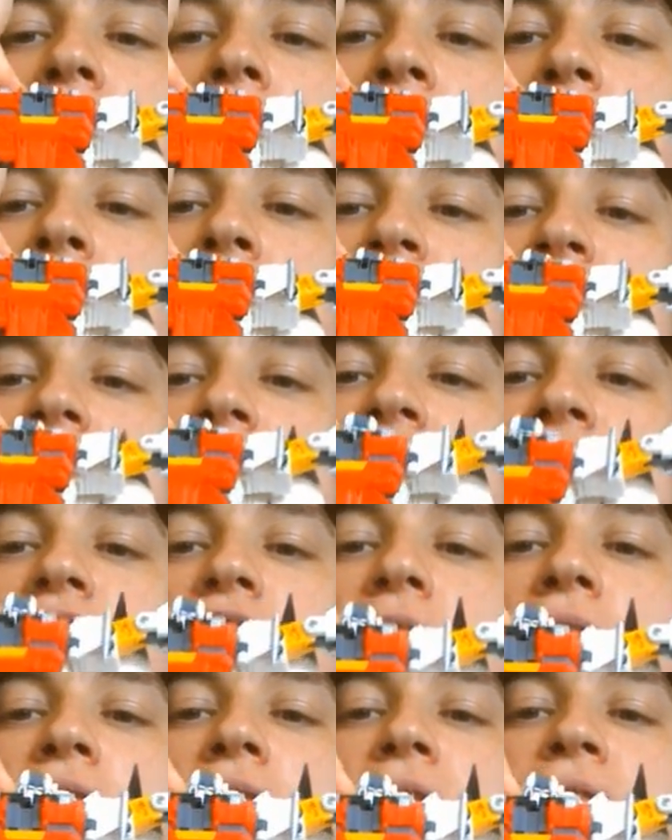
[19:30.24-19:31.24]
push in the
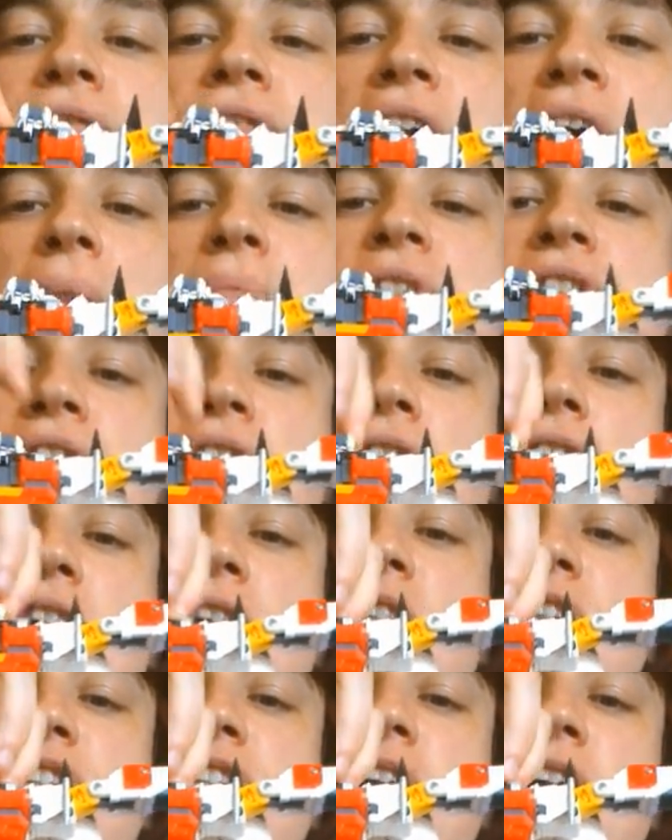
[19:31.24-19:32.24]
two little flaps on
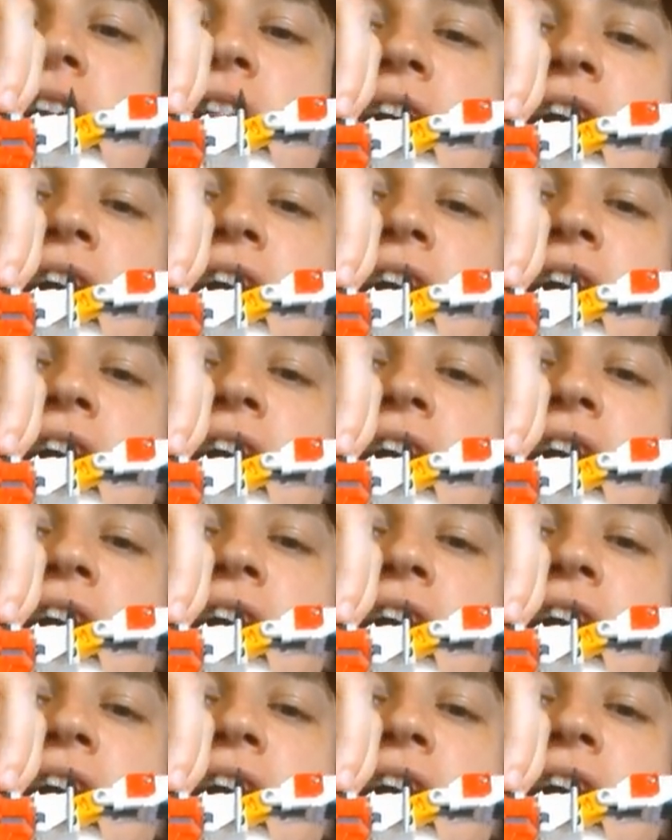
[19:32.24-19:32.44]
either side of